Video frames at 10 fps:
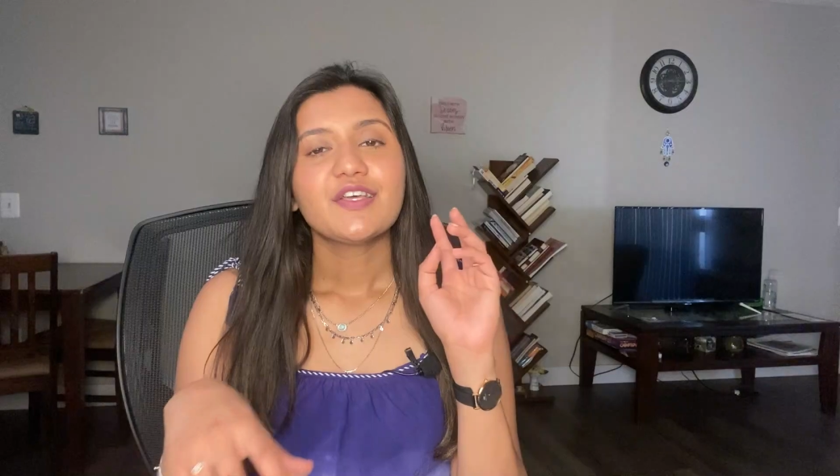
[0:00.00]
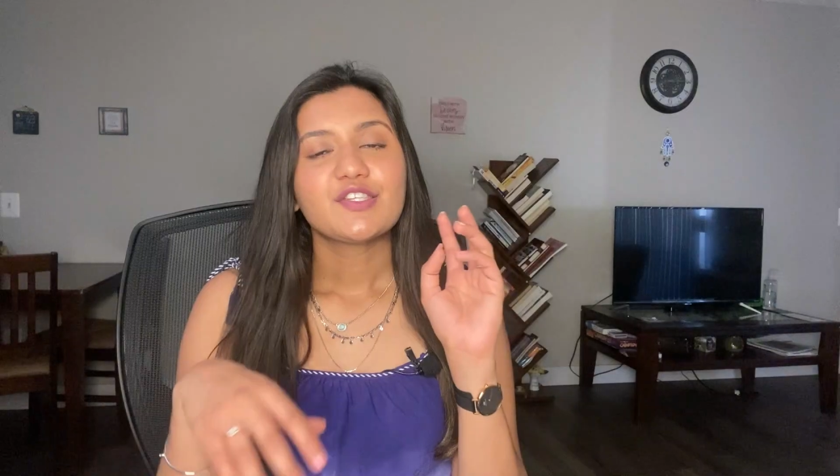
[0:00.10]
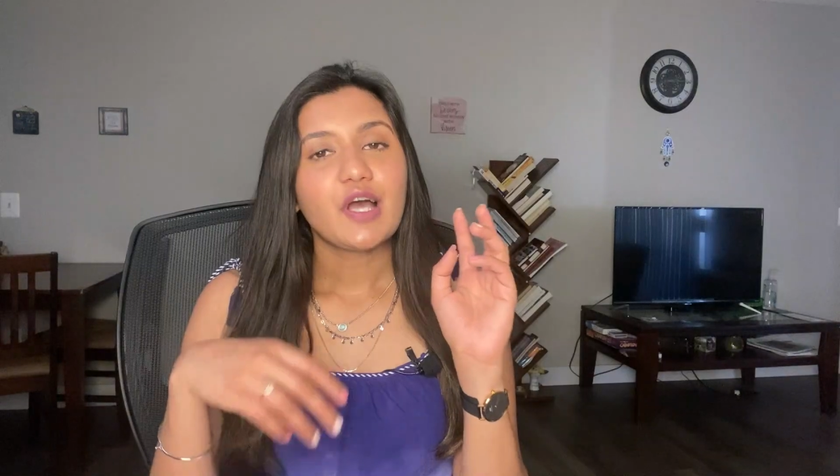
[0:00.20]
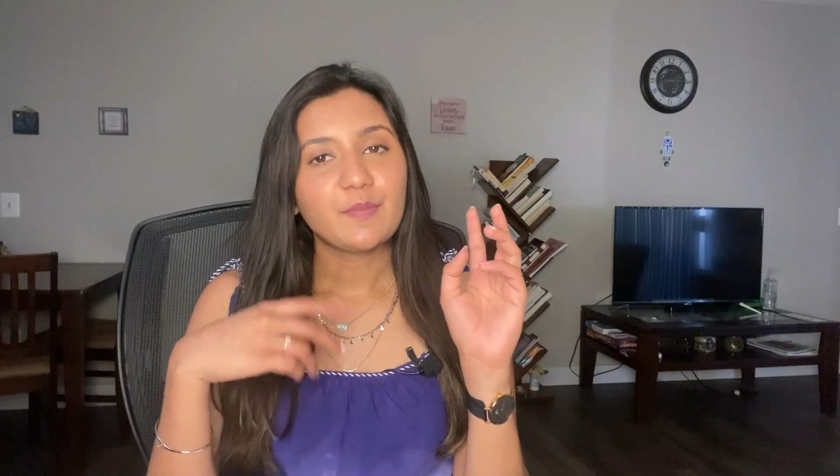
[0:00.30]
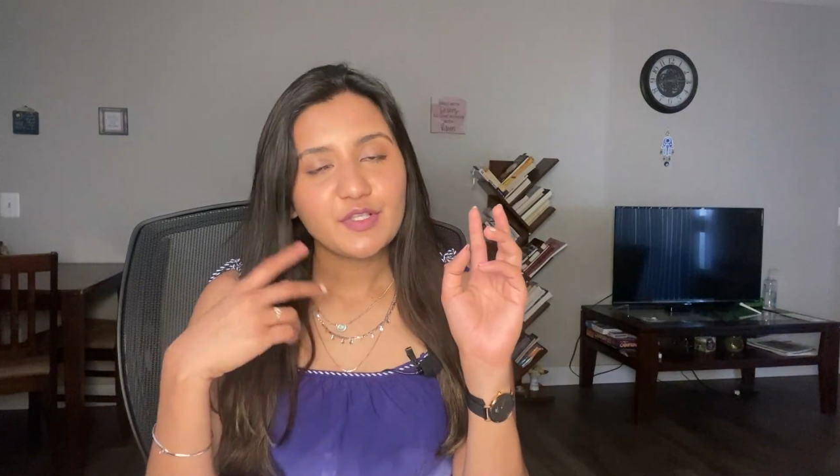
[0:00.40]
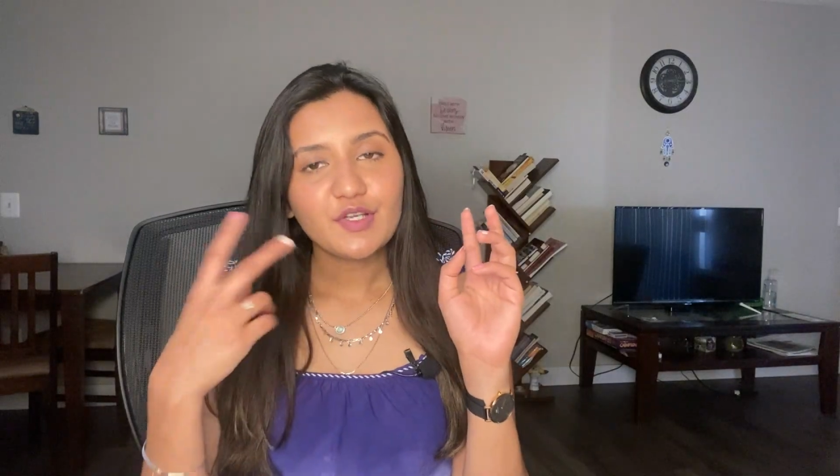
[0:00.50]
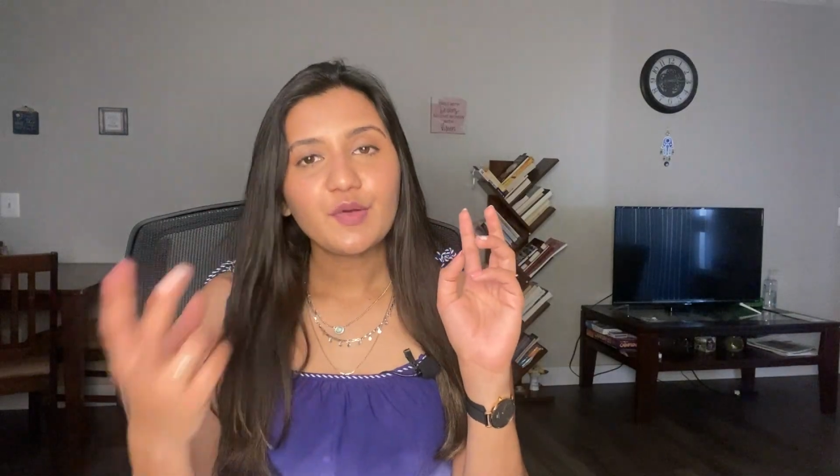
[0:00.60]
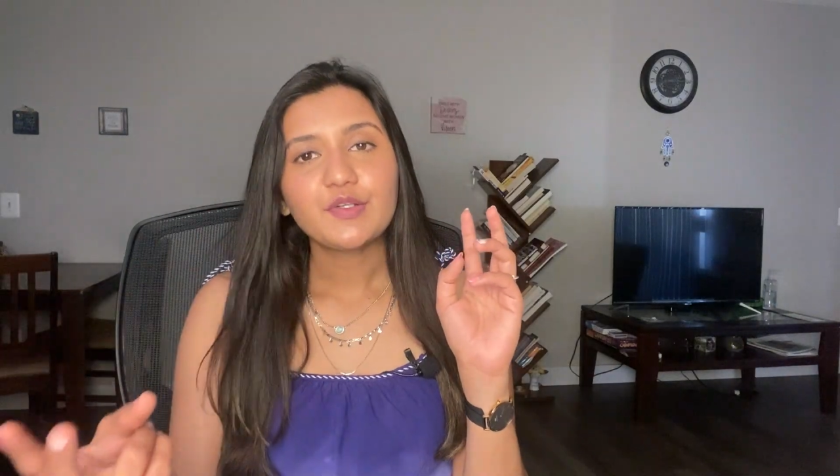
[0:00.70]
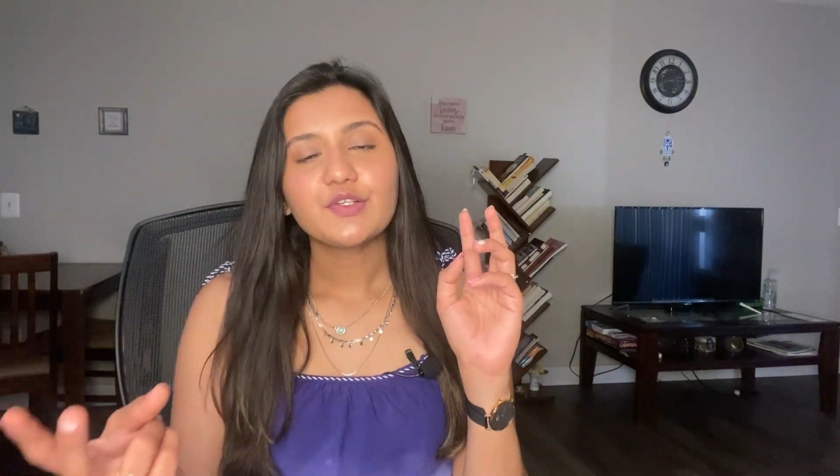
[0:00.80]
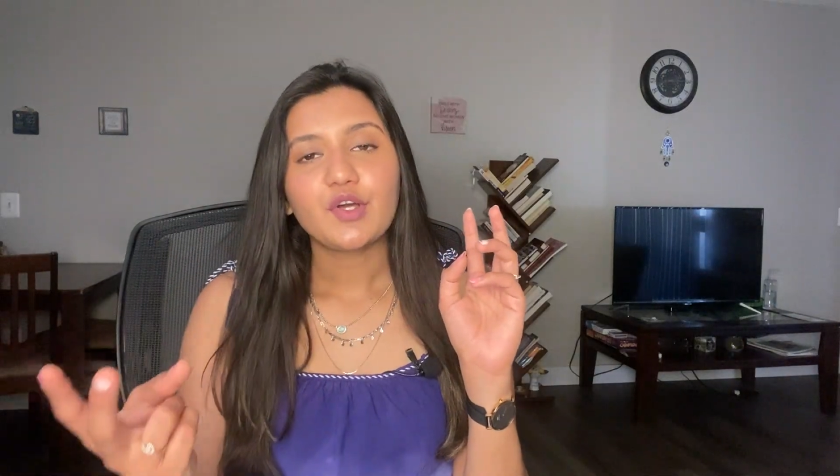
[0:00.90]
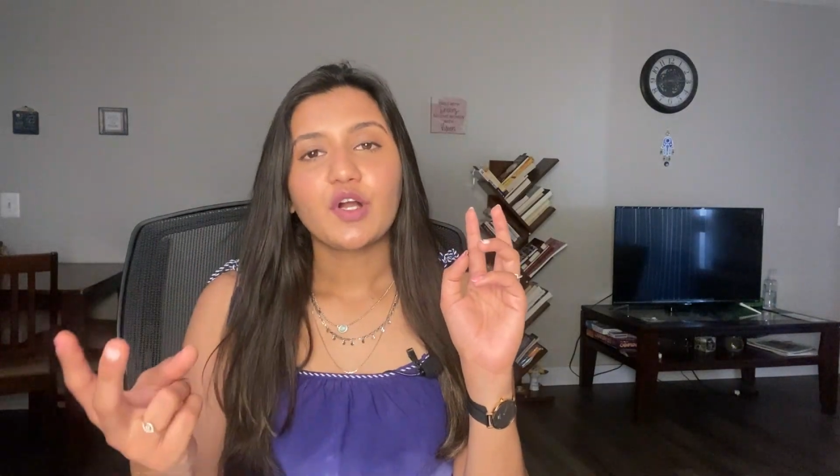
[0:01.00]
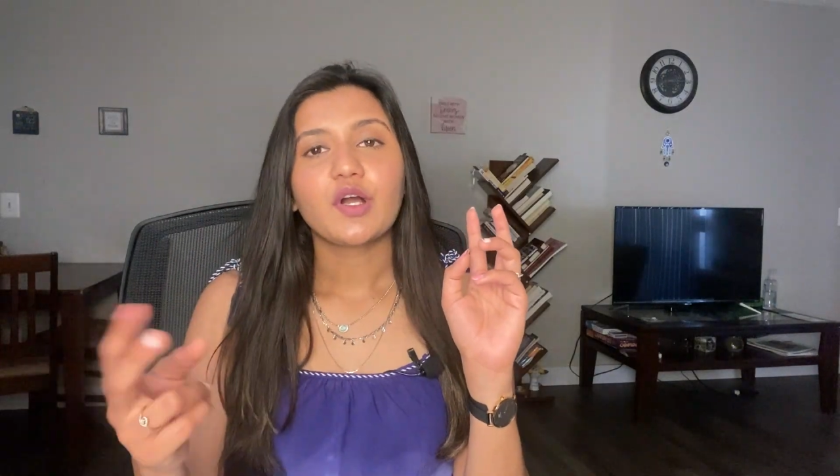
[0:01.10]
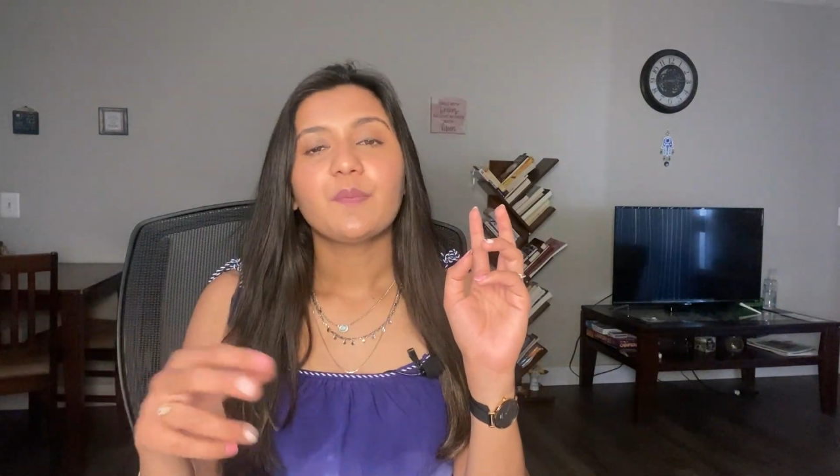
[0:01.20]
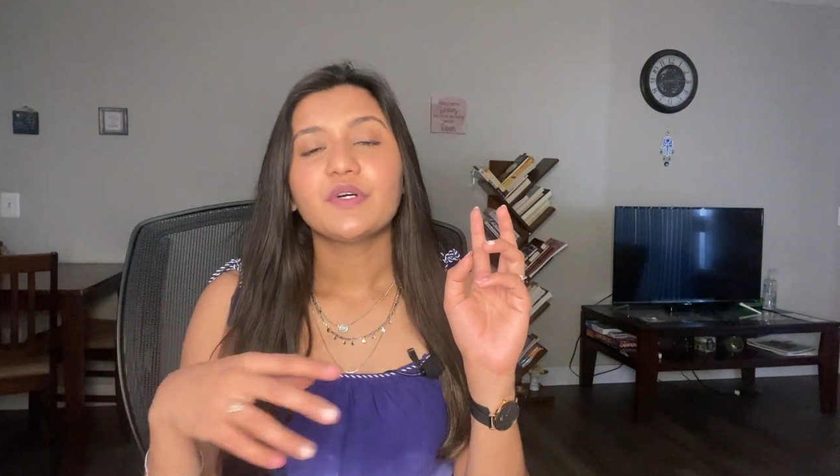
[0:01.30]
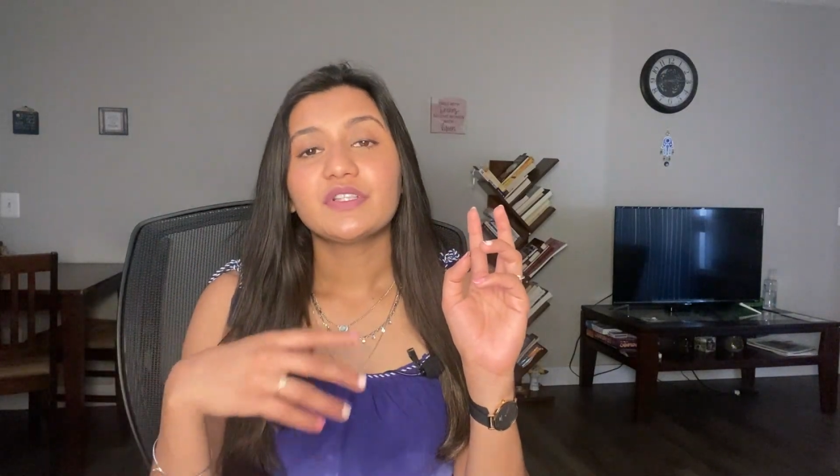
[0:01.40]
So I'm also going to
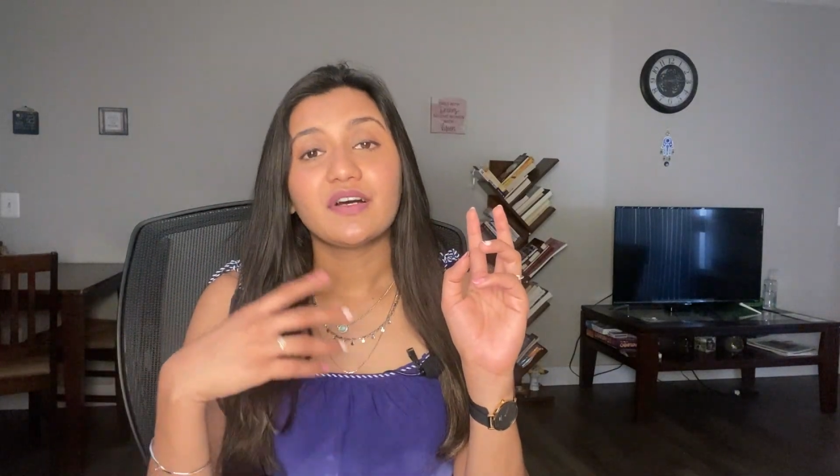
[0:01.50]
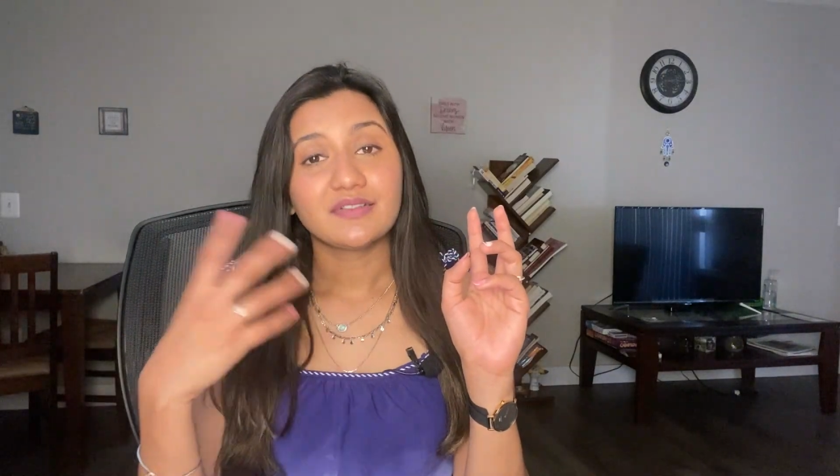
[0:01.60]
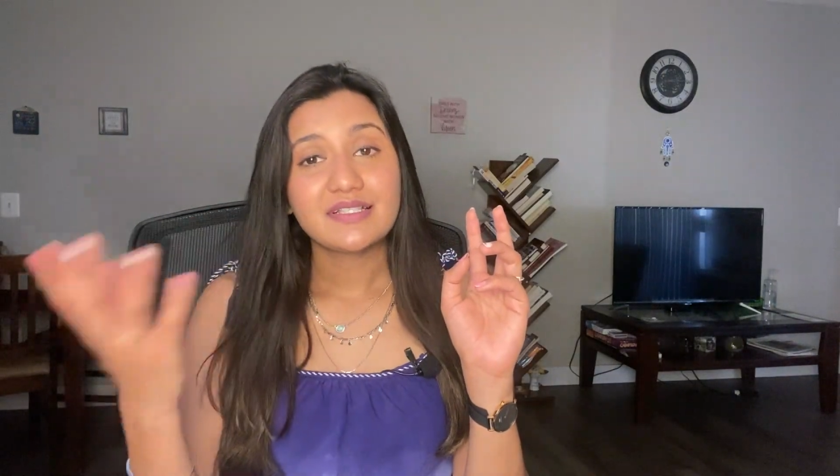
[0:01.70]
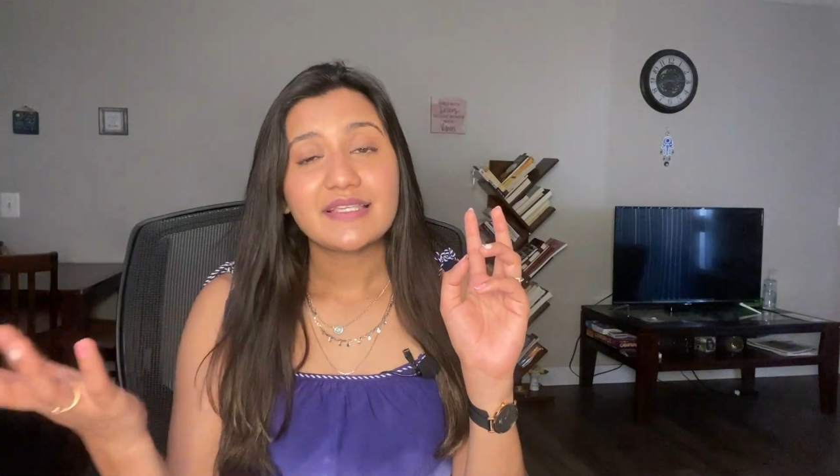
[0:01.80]
talk about the other